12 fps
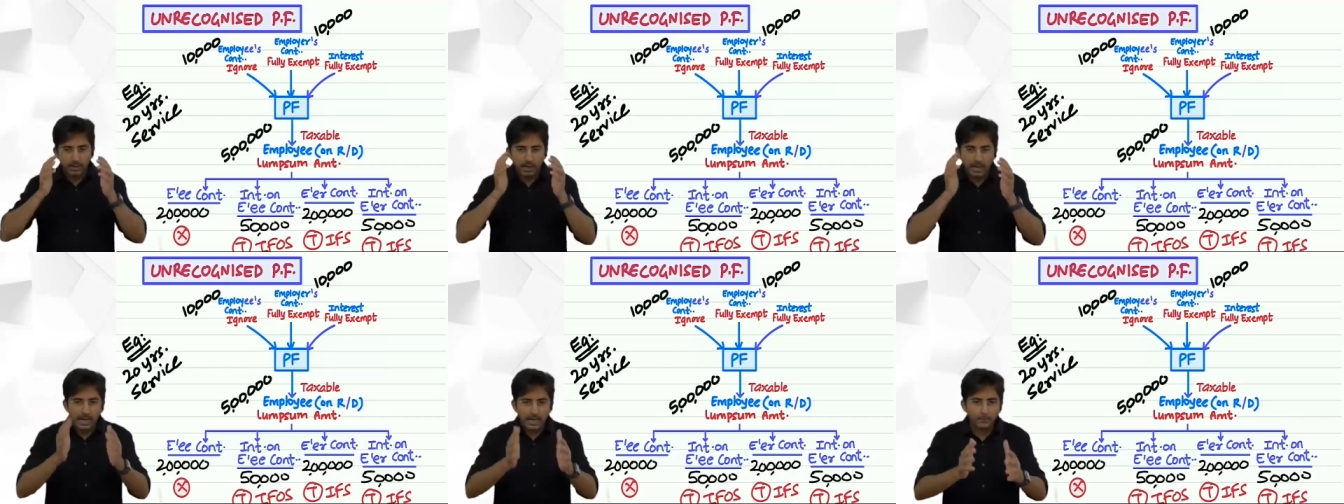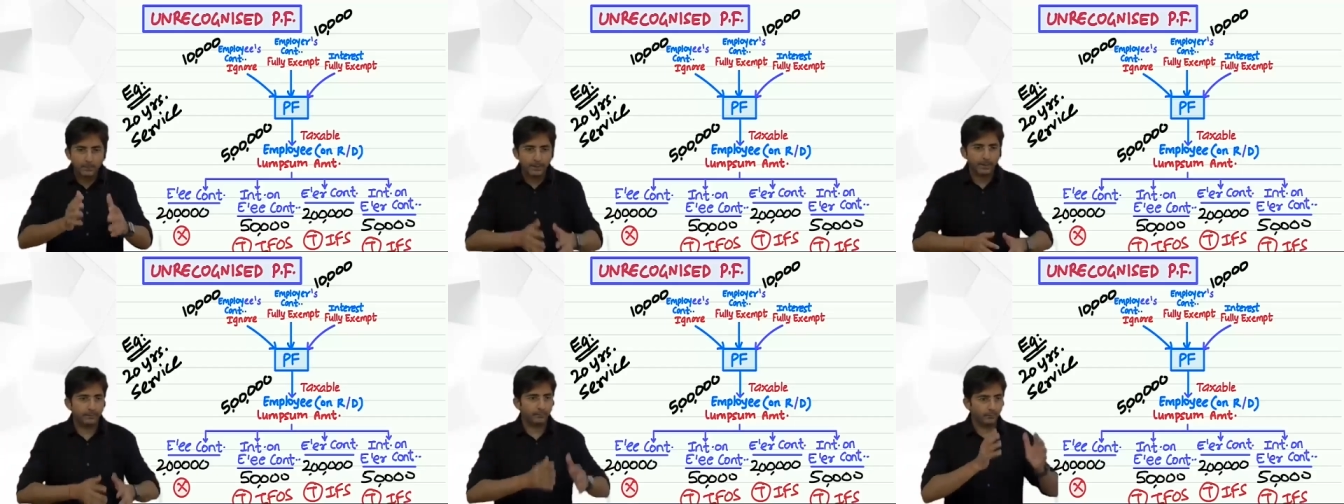
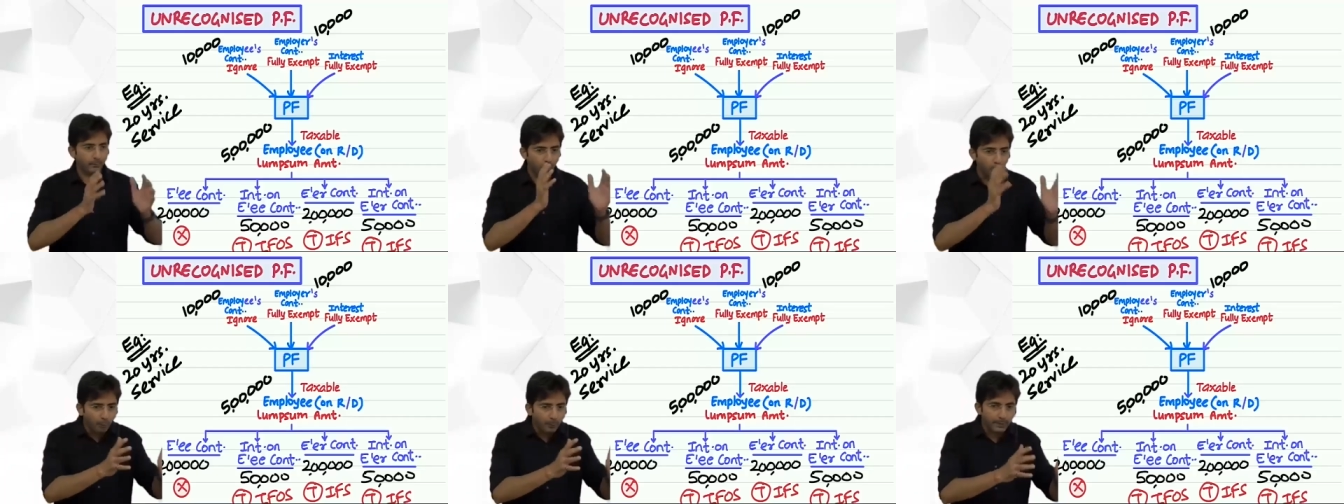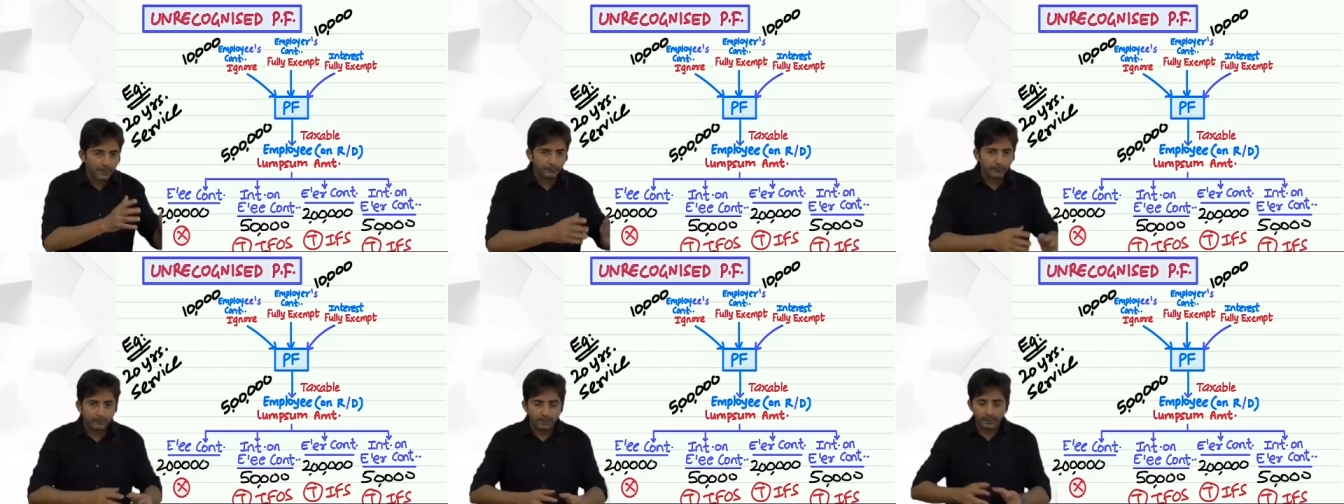RPF,
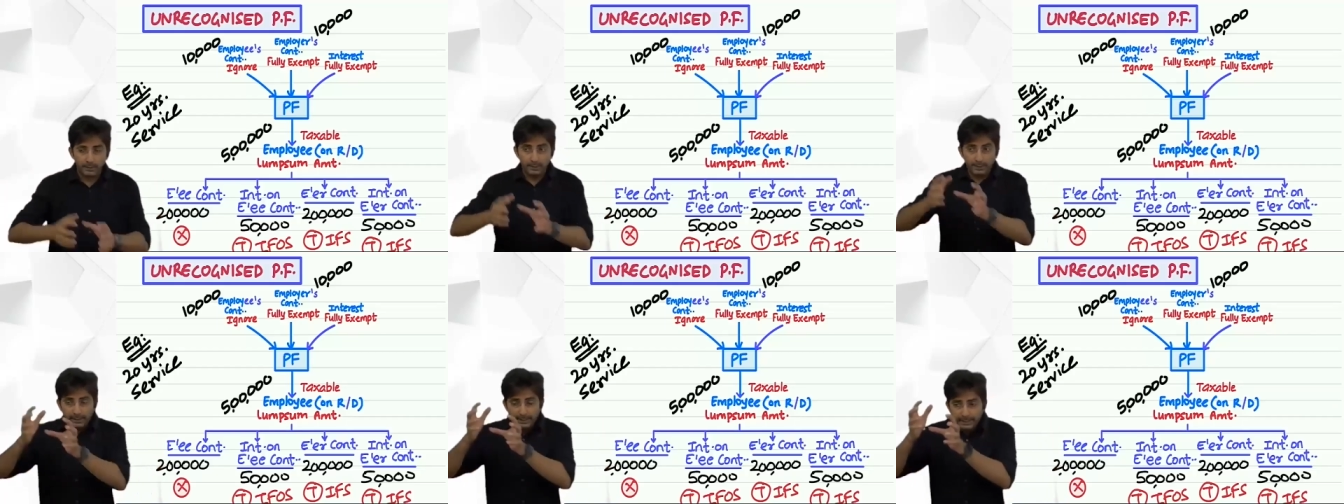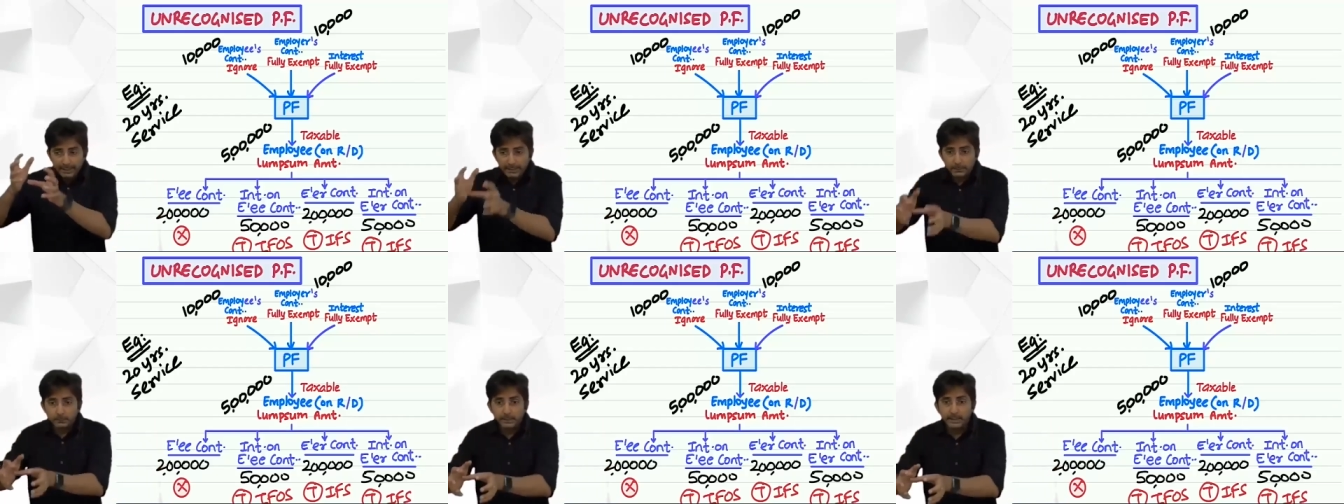UPF. In
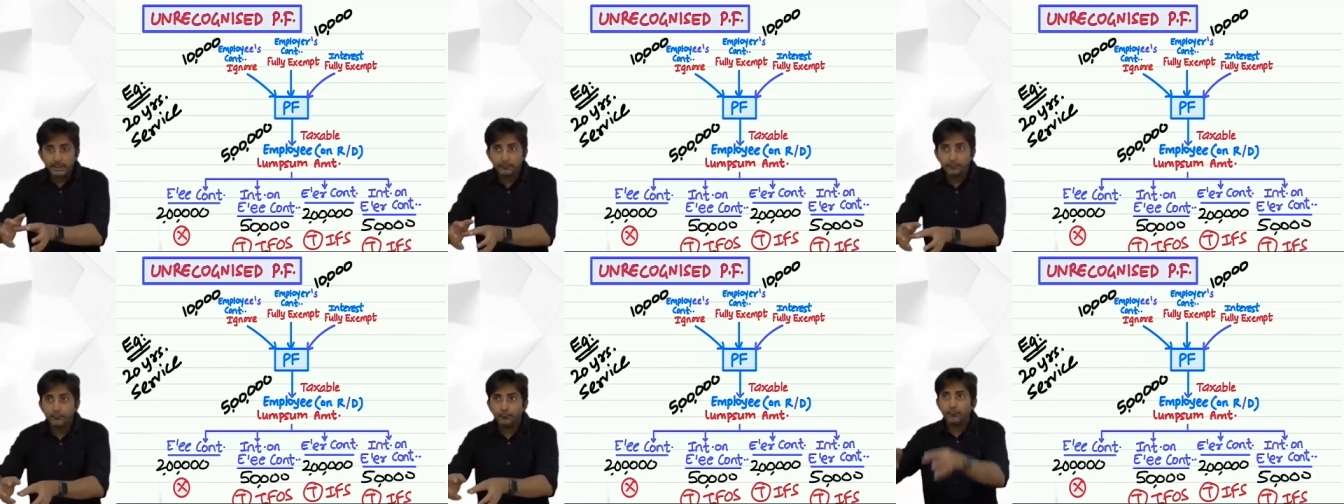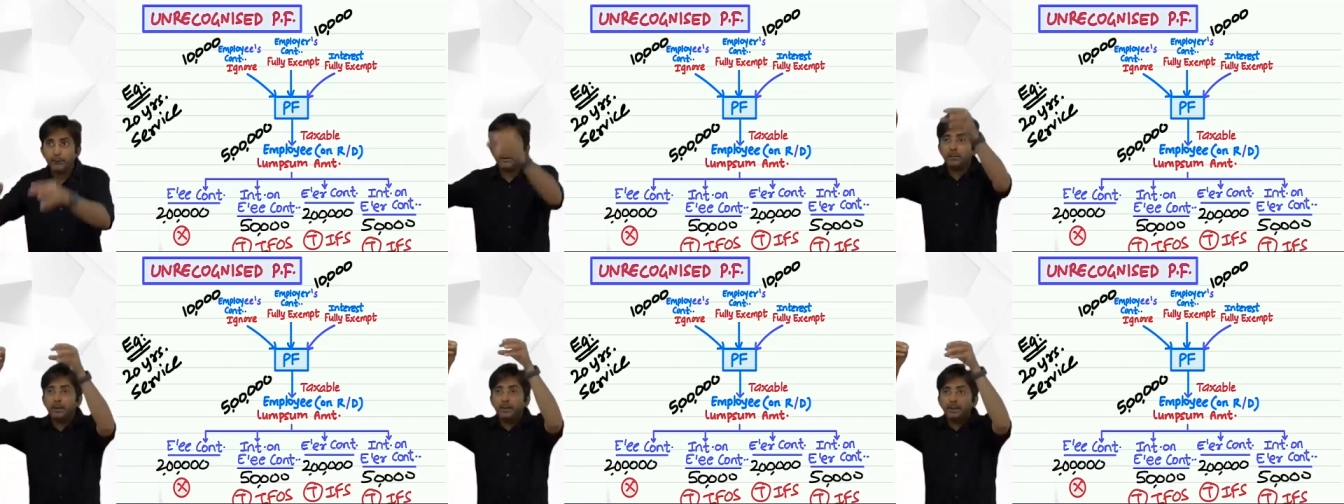SPF,
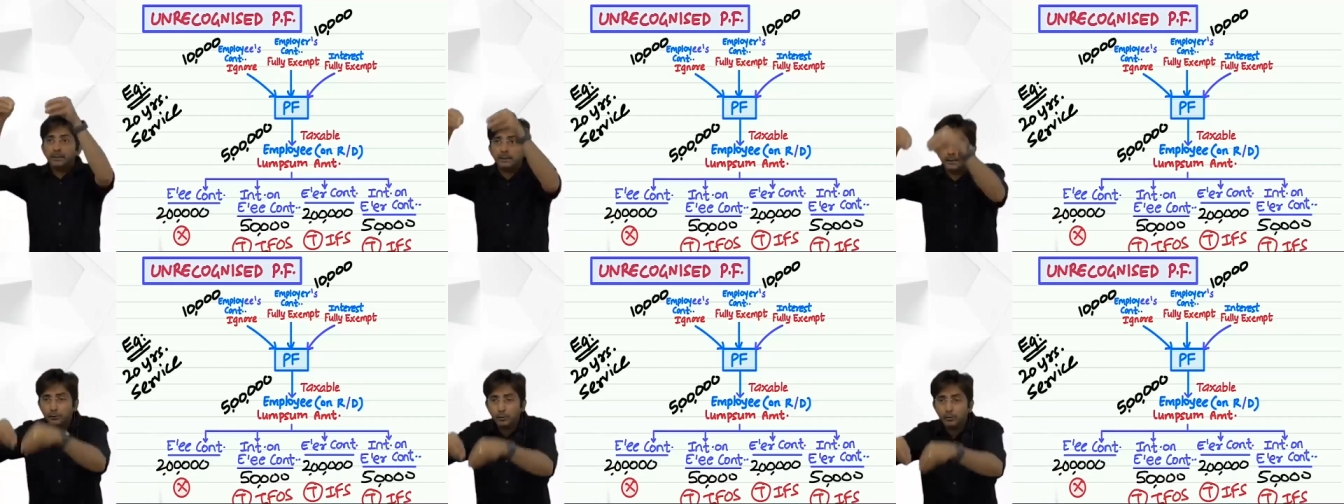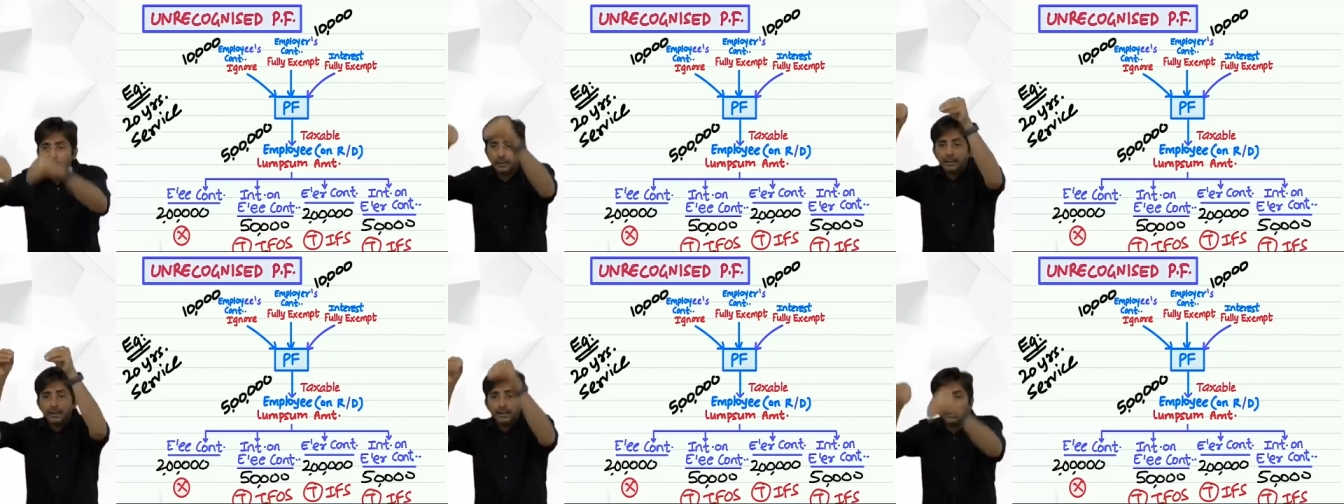when money is
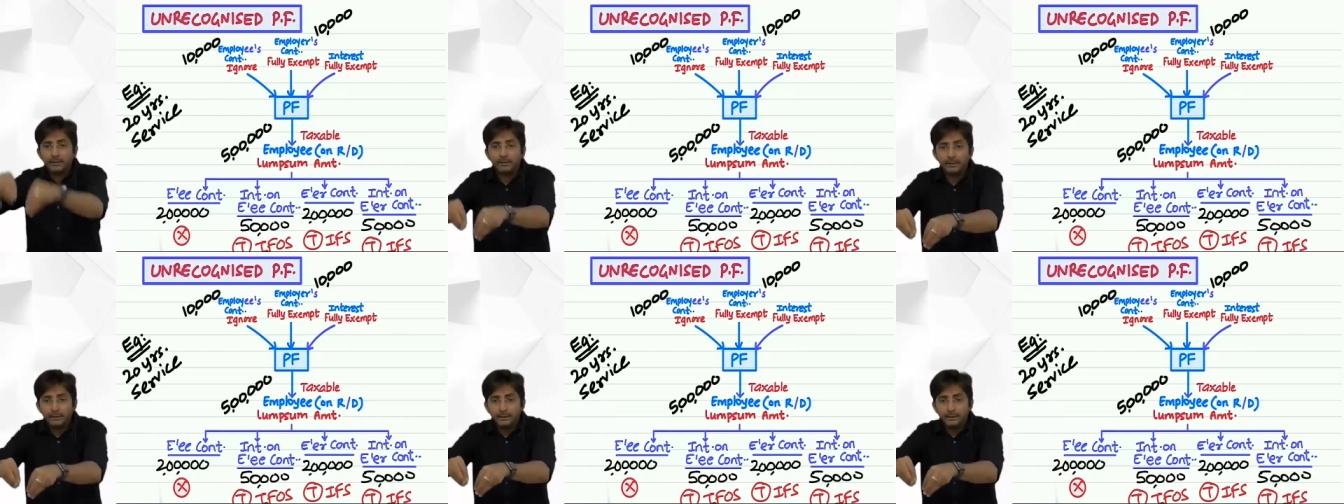accumulated,